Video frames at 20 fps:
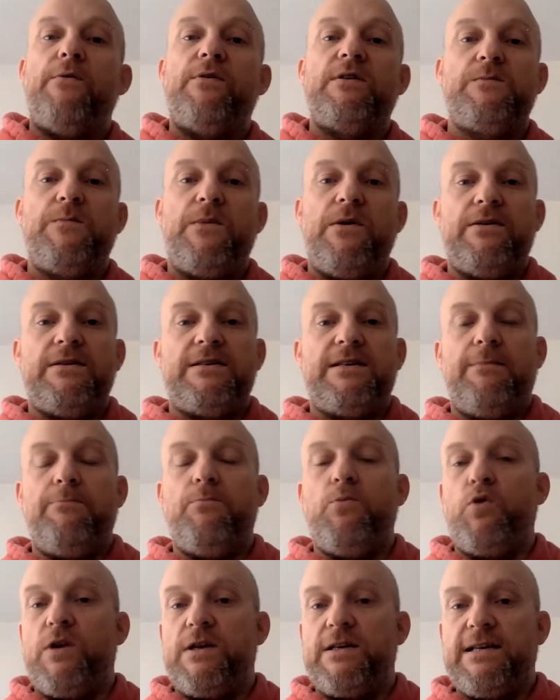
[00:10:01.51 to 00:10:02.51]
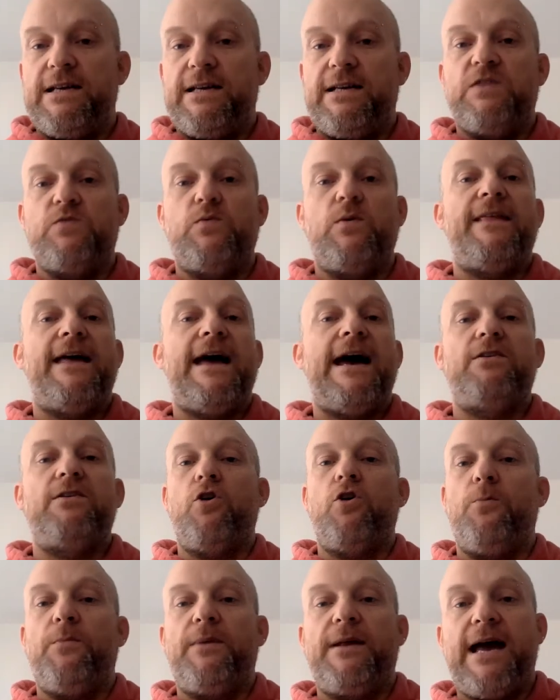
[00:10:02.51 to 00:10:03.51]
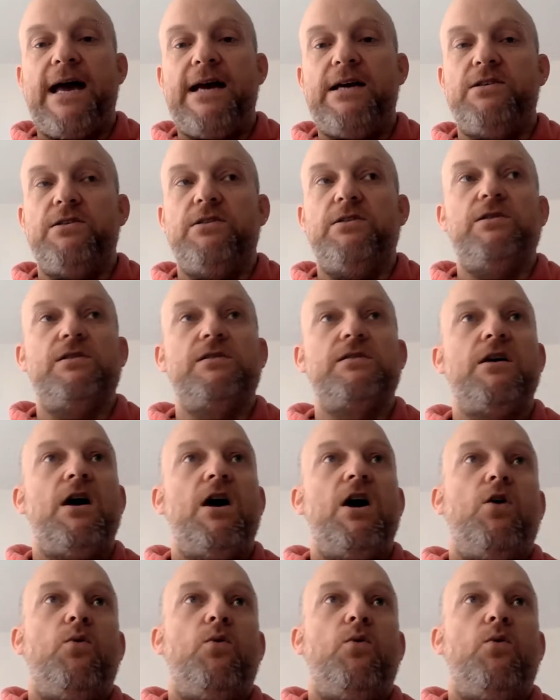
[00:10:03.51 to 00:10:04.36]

were experiencing morning sickness, when they complications,